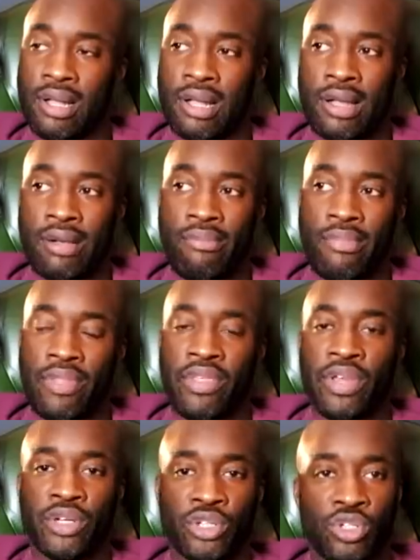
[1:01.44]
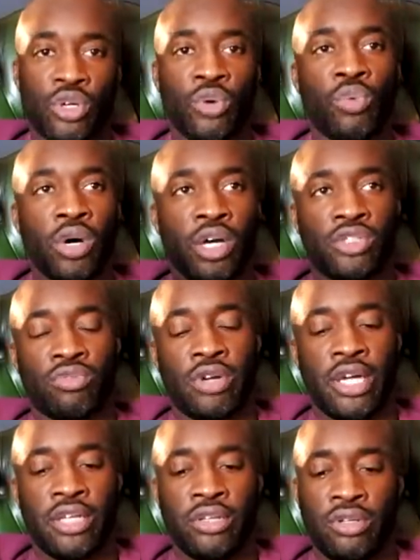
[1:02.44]
Um, and then it just got worse,
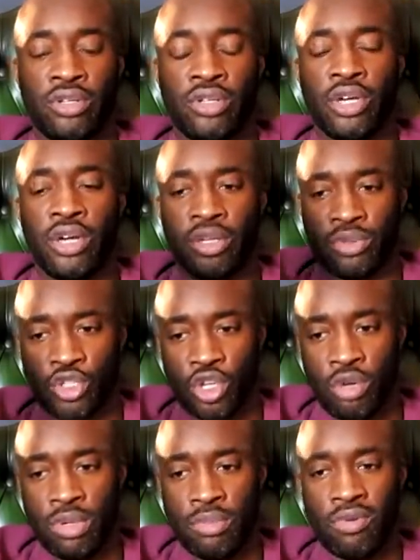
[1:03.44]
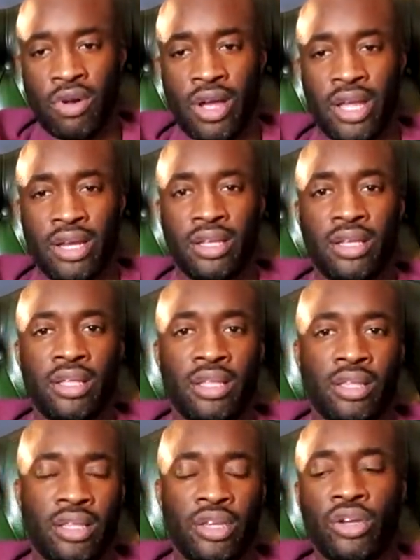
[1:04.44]
right? You, you heard it was Kobe Bryant.
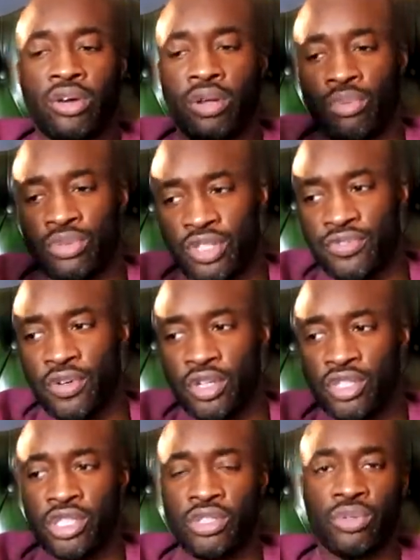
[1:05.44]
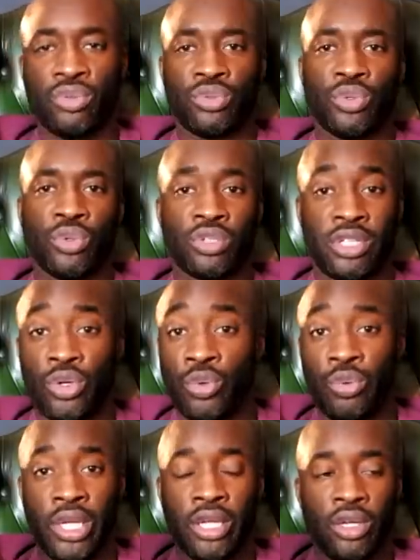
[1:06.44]
Then you heard it was his 13 year old daughter
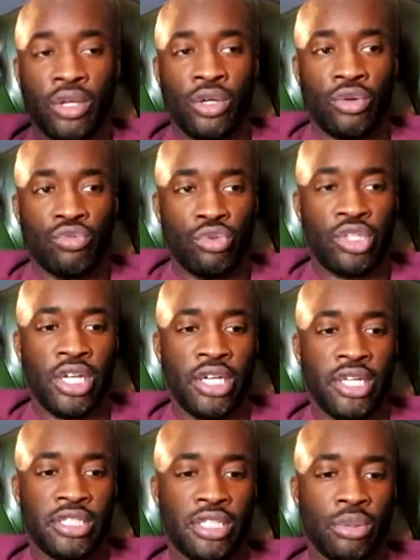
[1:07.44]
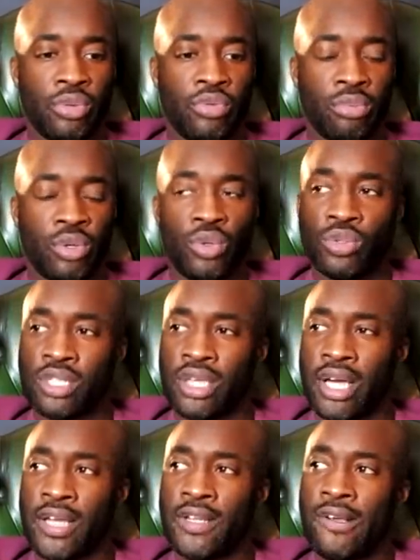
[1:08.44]
who he routinely see with him
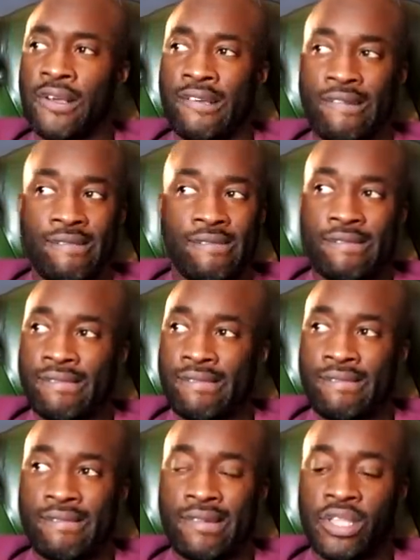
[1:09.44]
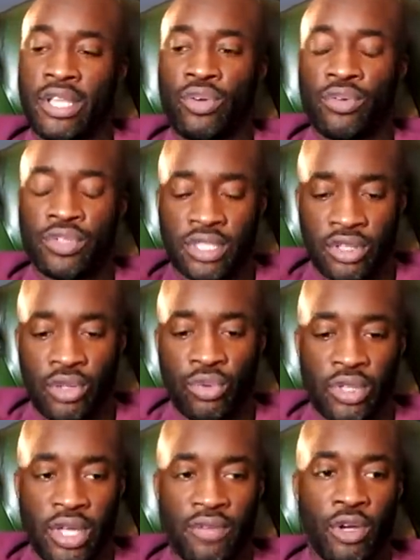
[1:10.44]
courtside. And then obviously the,
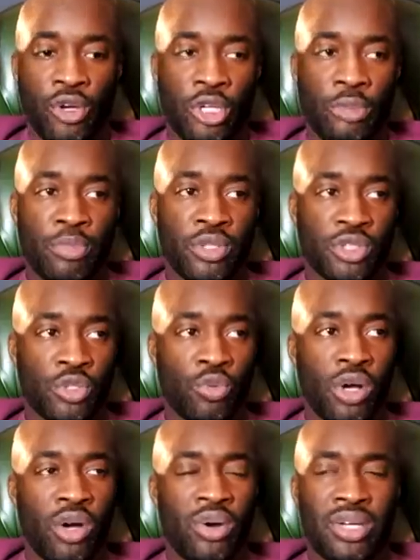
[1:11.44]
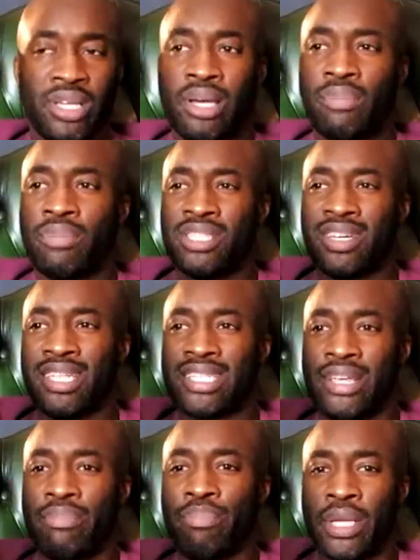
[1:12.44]
all the other occupants as well. And the numbers started
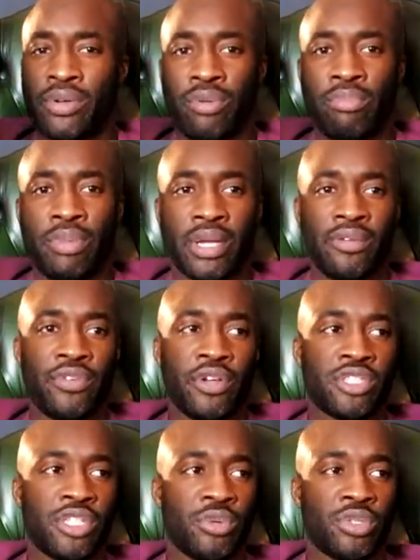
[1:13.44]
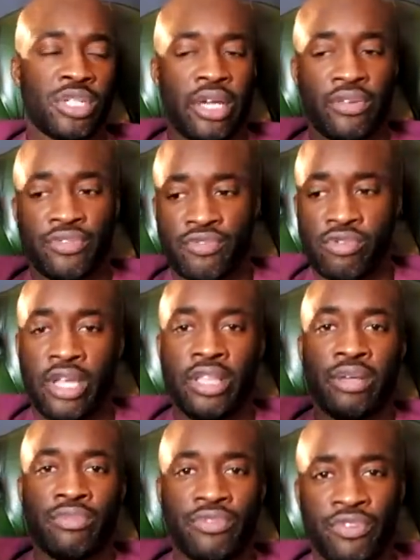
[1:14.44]
to get bigger and bigger. First it was like three,
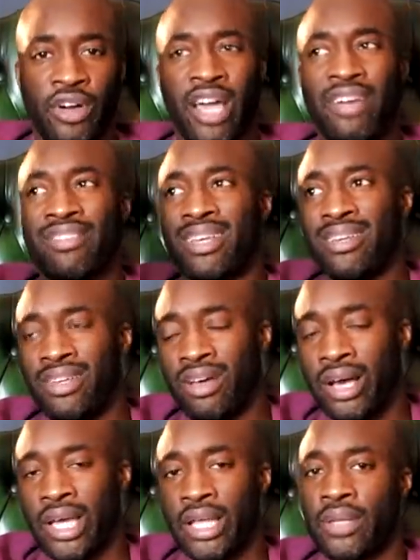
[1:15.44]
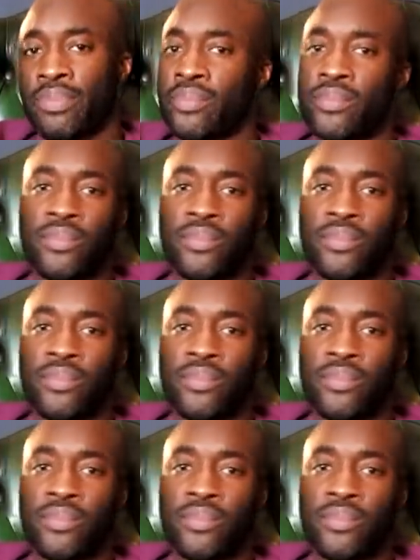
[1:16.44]
then five, then nine.